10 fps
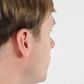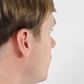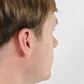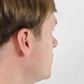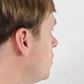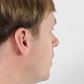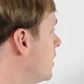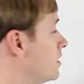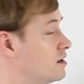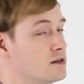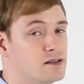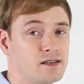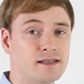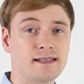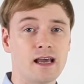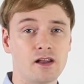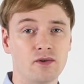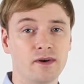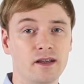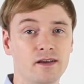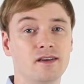first way is a salary.